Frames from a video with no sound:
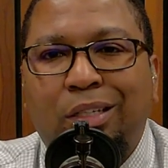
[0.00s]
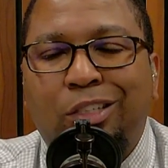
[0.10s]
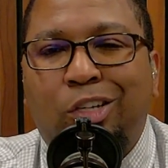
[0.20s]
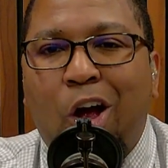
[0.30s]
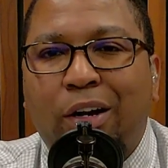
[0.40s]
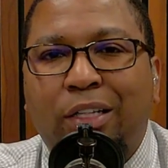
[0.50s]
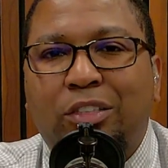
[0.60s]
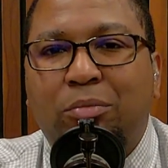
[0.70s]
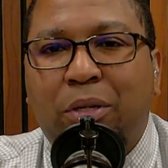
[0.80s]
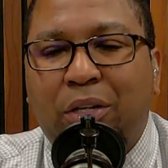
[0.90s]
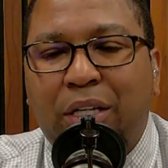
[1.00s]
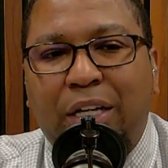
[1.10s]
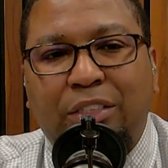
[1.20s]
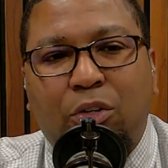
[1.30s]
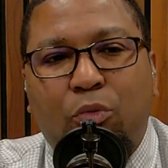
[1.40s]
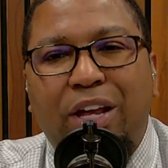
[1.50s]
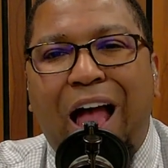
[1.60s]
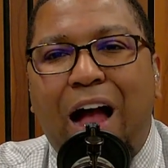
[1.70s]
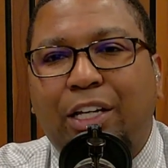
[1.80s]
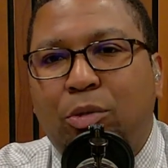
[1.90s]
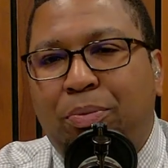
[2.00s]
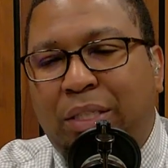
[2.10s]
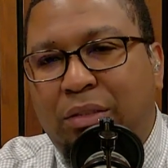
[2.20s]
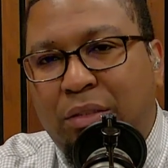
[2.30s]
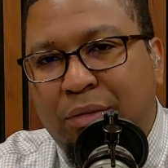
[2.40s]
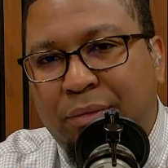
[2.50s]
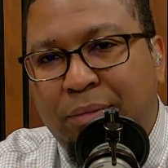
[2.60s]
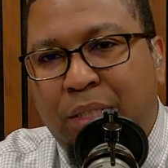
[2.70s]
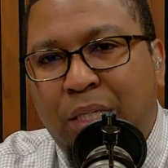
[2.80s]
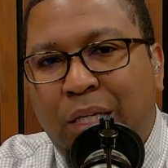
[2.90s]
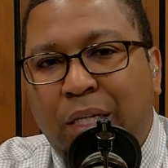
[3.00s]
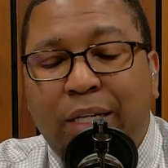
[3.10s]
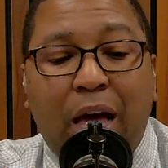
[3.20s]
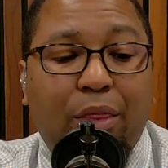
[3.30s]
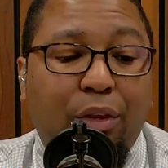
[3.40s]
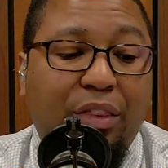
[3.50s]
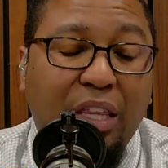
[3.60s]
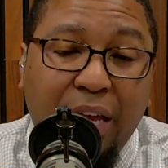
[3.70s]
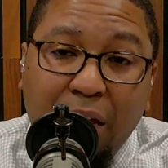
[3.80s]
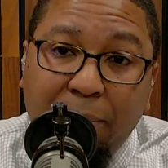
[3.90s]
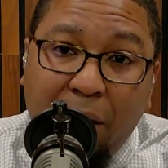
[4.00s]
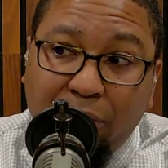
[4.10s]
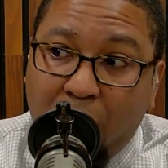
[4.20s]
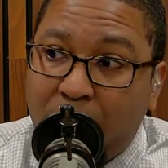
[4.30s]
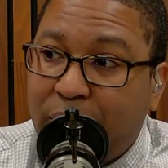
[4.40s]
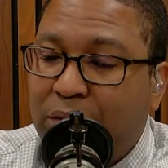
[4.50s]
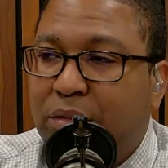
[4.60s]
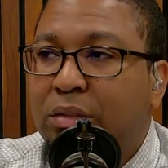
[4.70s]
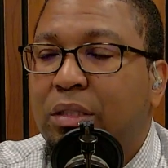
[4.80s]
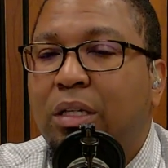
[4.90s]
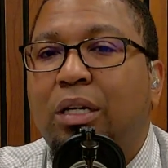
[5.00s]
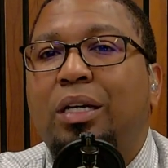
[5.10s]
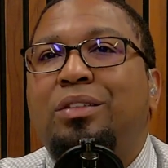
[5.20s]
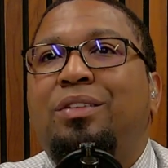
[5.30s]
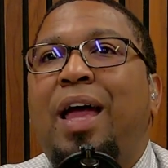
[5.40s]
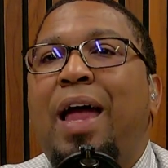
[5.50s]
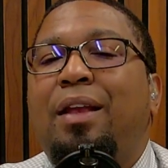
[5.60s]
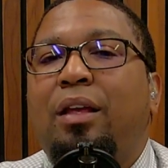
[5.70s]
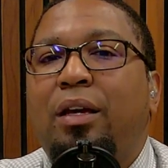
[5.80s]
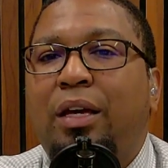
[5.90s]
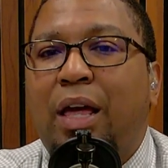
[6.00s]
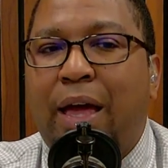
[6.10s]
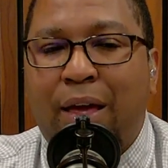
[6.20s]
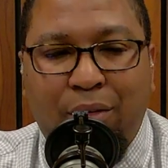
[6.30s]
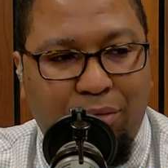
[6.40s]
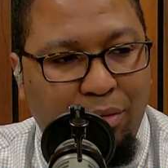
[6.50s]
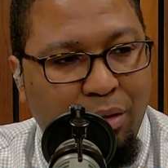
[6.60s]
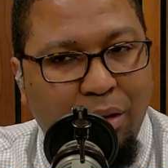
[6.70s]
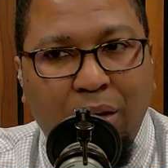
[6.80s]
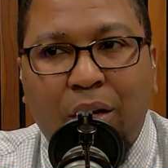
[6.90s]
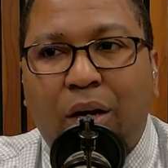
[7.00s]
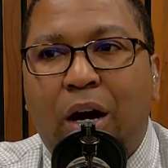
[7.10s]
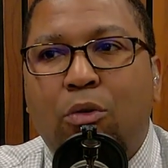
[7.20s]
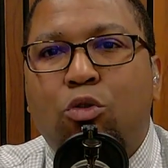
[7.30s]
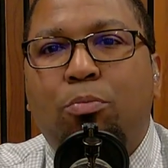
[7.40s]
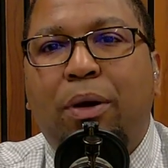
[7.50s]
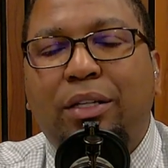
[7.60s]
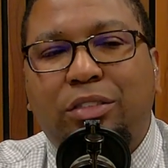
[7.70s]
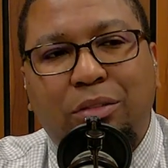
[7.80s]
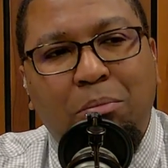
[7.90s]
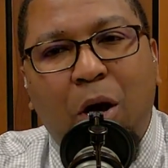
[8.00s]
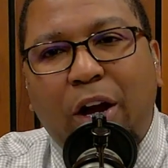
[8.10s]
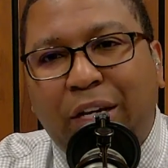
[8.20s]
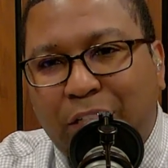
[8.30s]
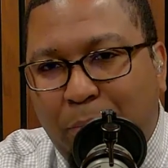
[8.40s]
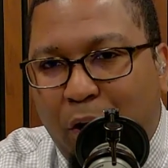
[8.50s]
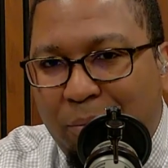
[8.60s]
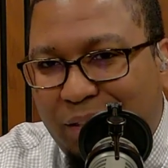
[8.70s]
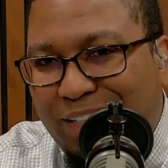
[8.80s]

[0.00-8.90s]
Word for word: Darkness merely is a reoccupant. Now, the thing about darkness is that it has a robust marketing department.